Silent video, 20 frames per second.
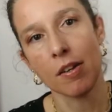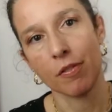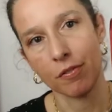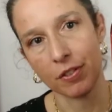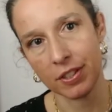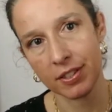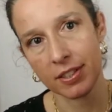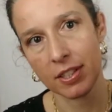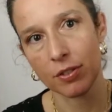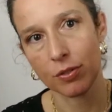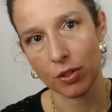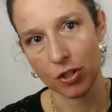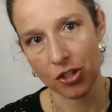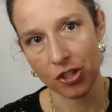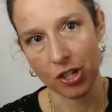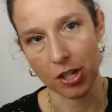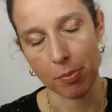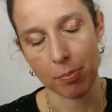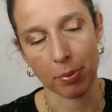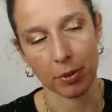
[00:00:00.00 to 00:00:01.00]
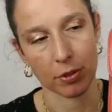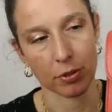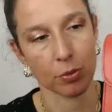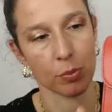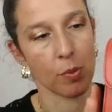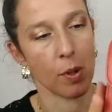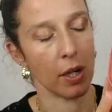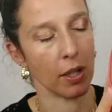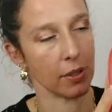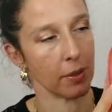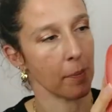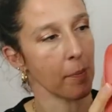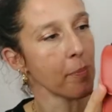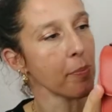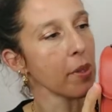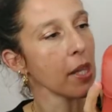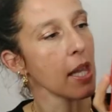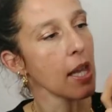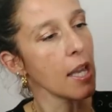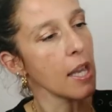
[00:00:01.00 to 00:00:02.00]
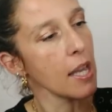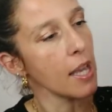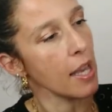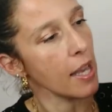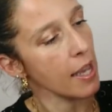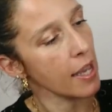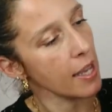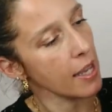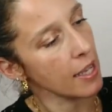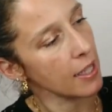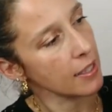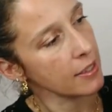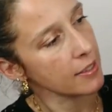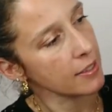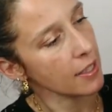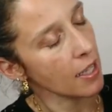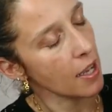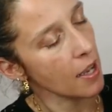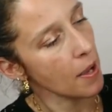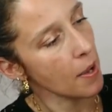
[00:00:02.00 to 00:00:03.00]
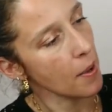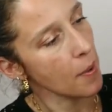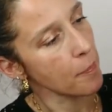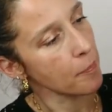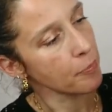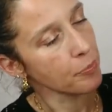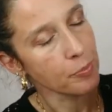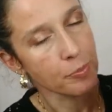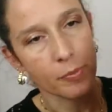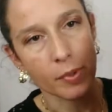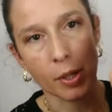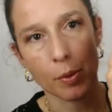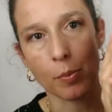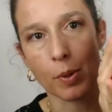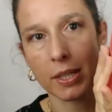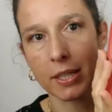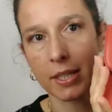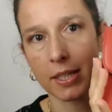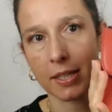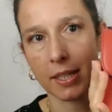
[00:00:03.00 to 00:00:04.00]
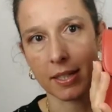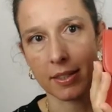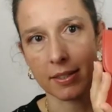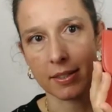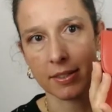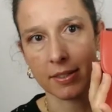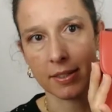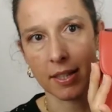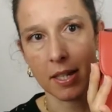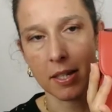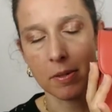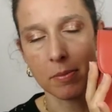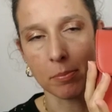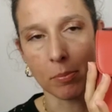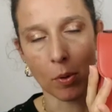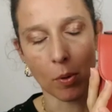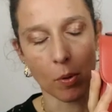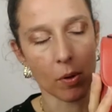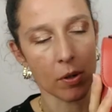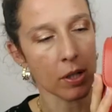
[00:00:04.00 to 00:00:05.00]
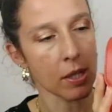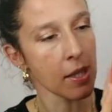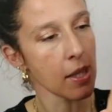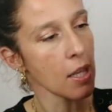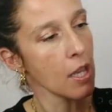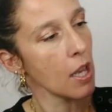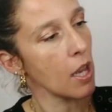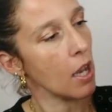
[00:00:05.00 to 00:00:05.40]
This is the cheapest one. And what can I say more?